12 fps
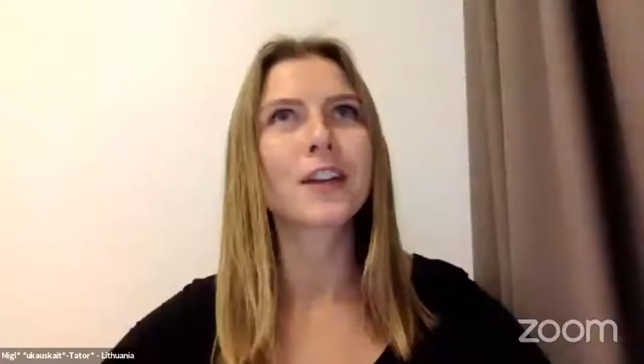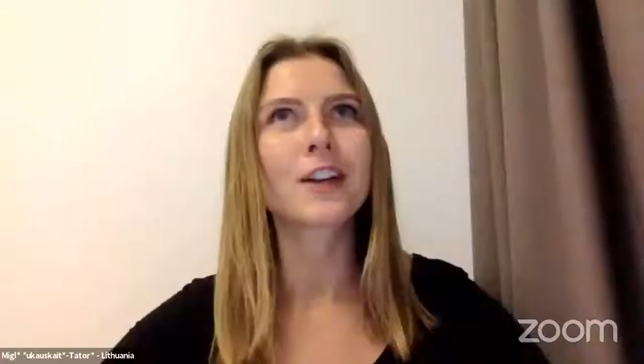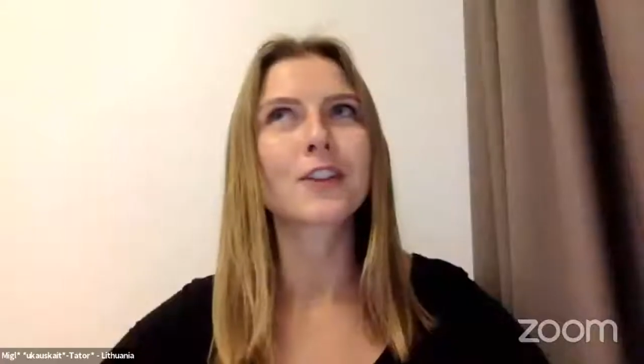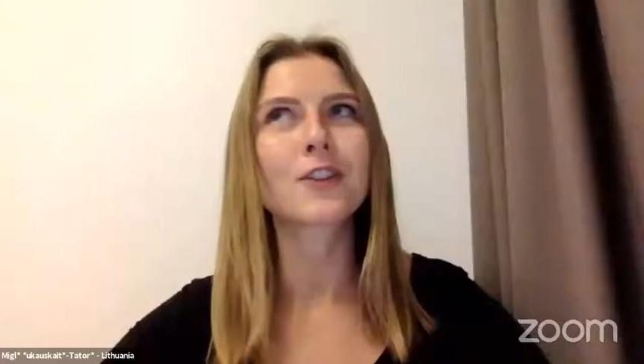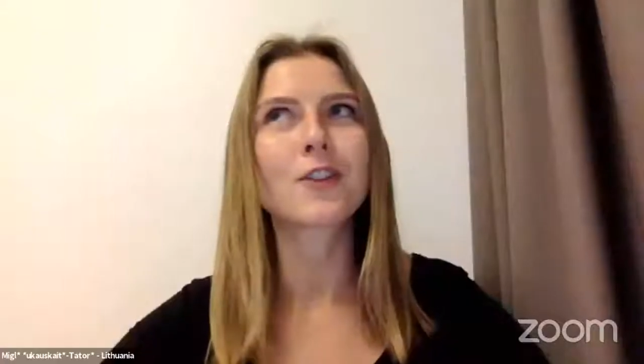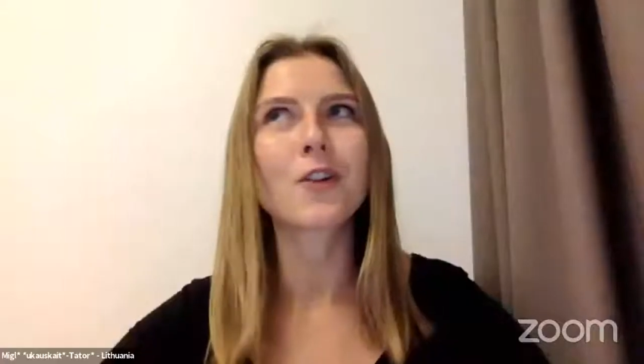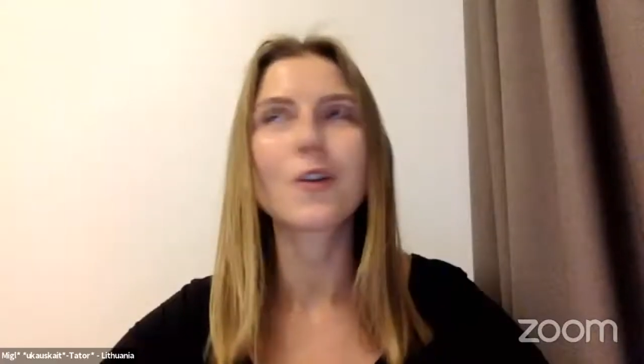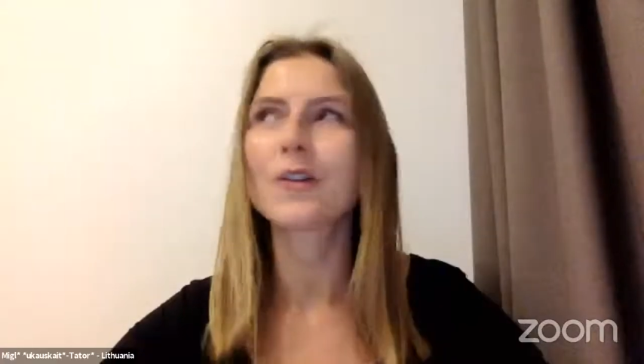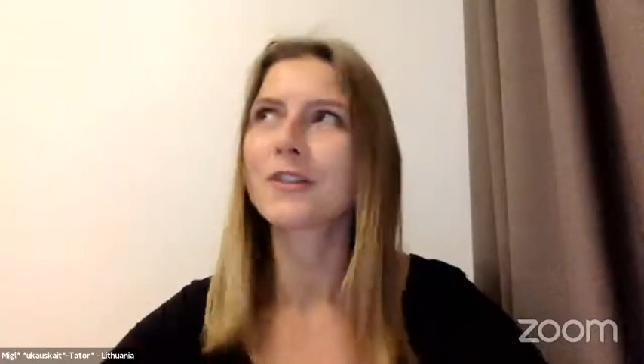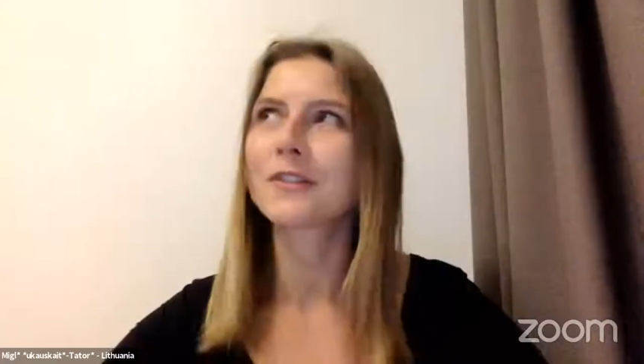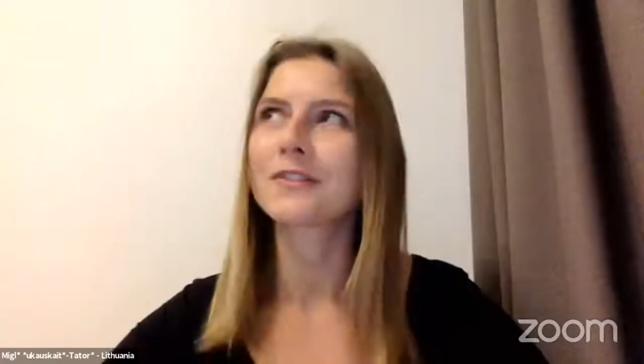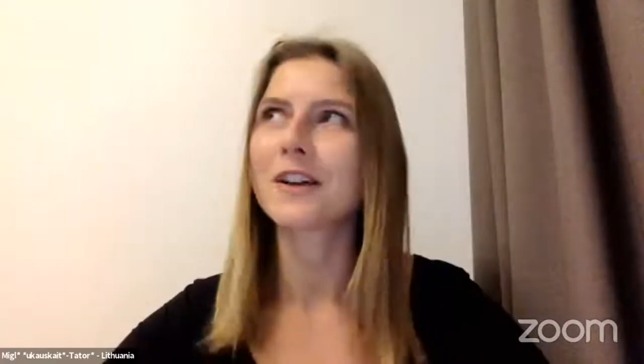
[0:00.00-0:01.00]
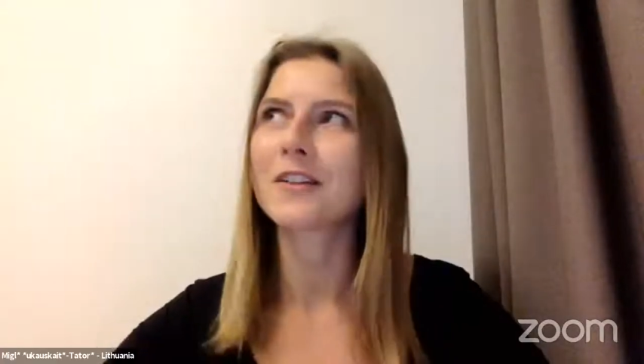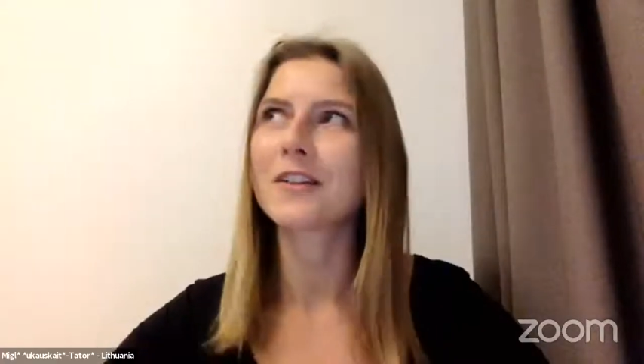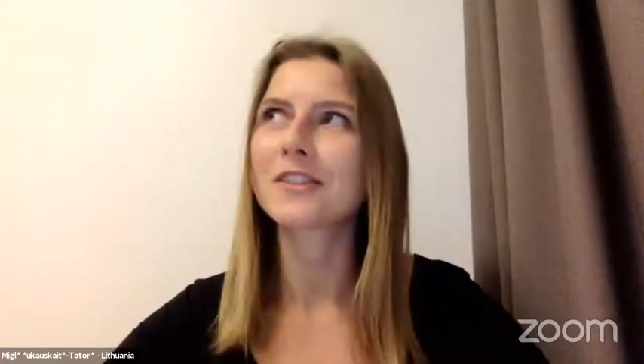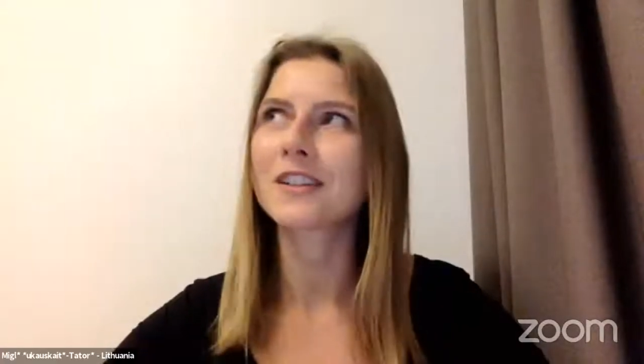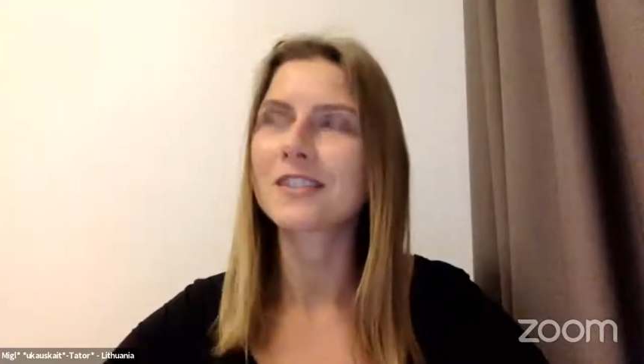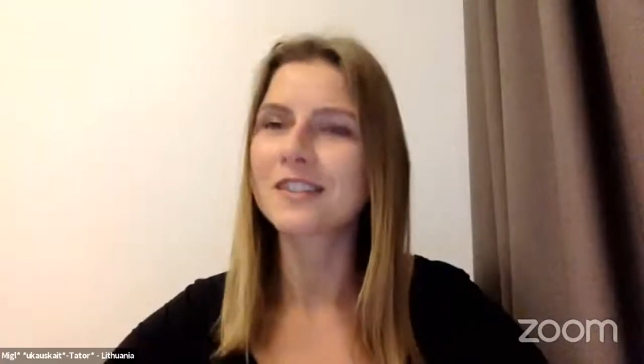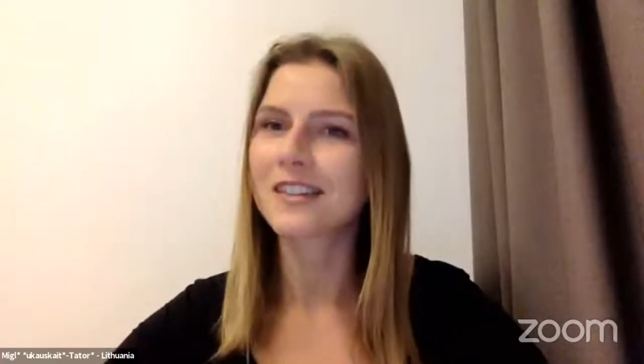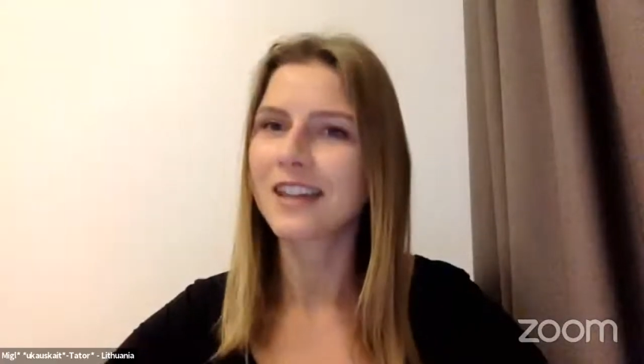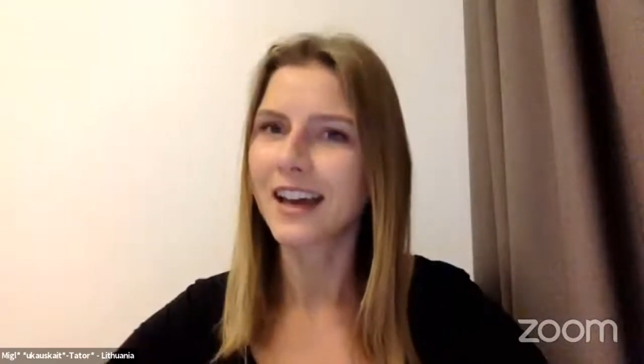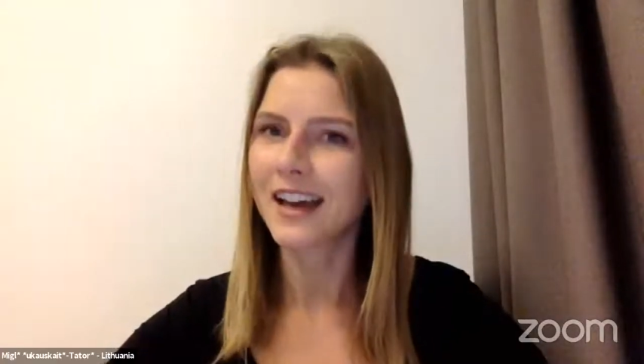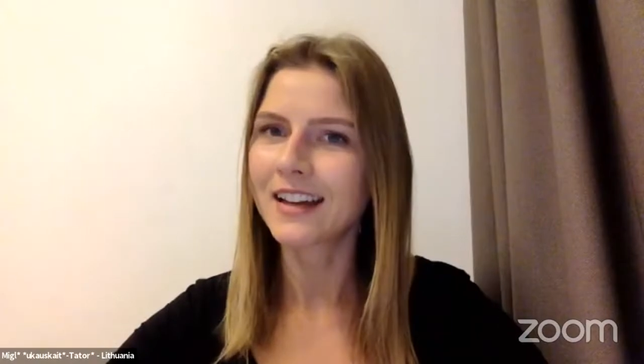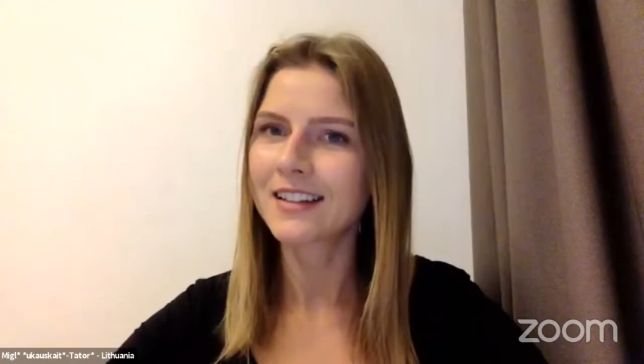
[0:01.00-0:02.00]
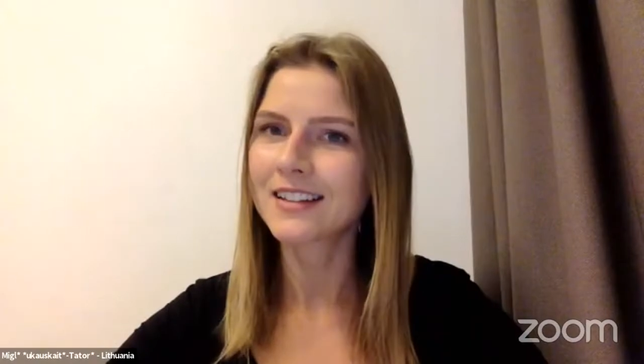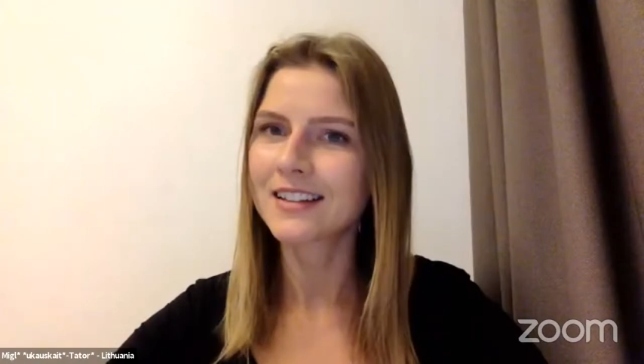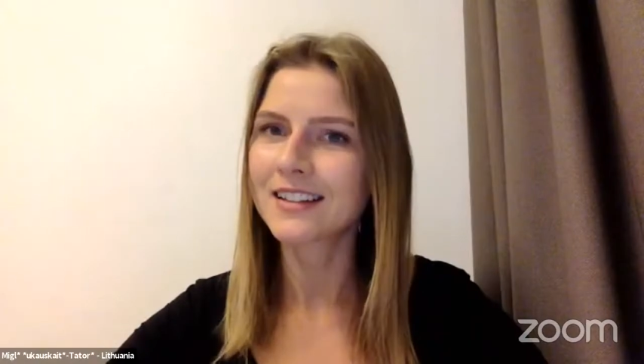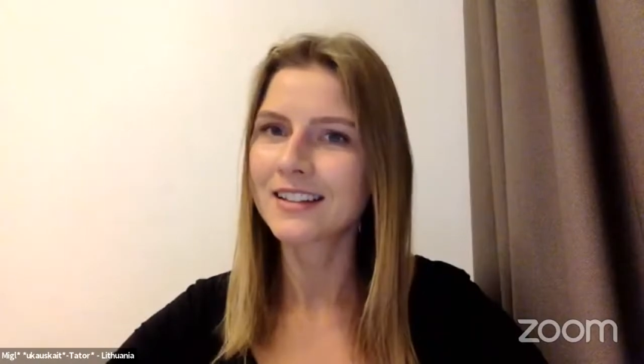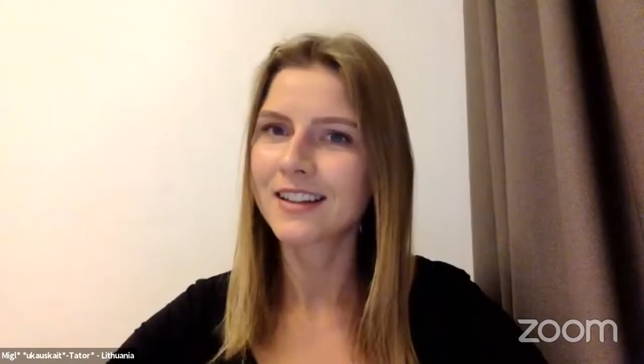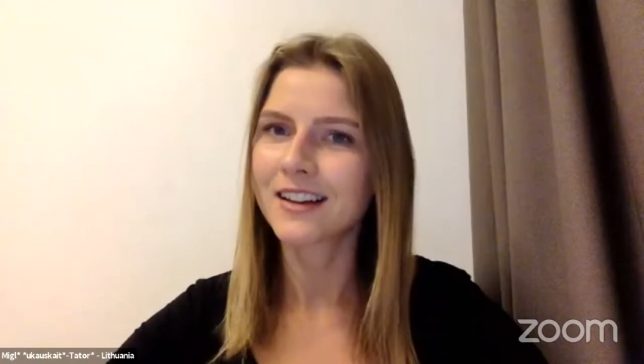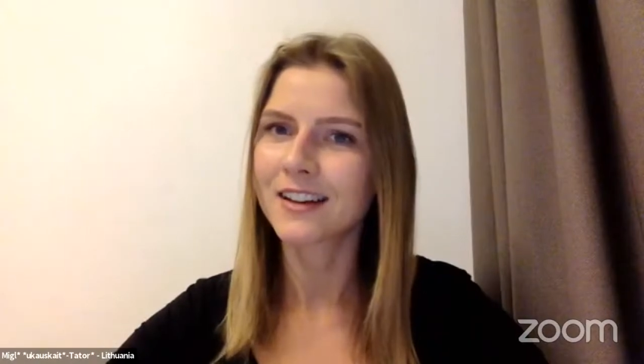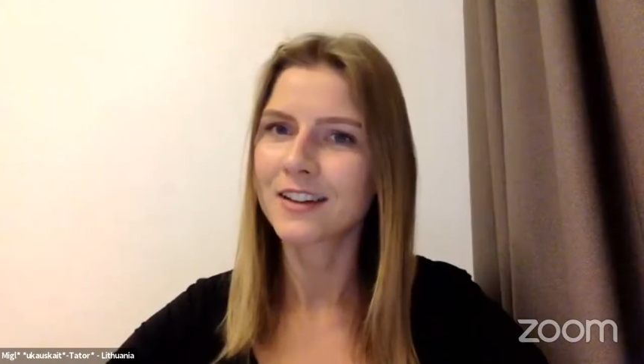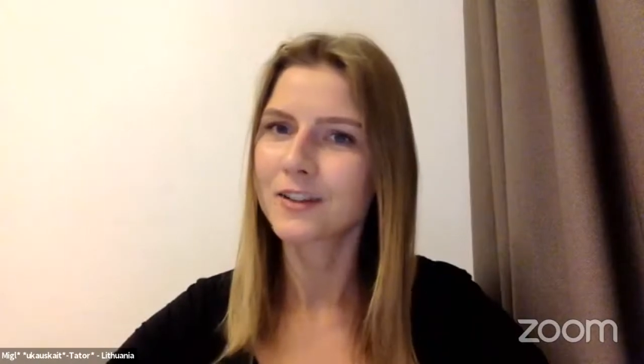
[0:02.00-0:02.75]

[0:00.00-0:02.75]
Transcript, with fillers: can call ourselves that. I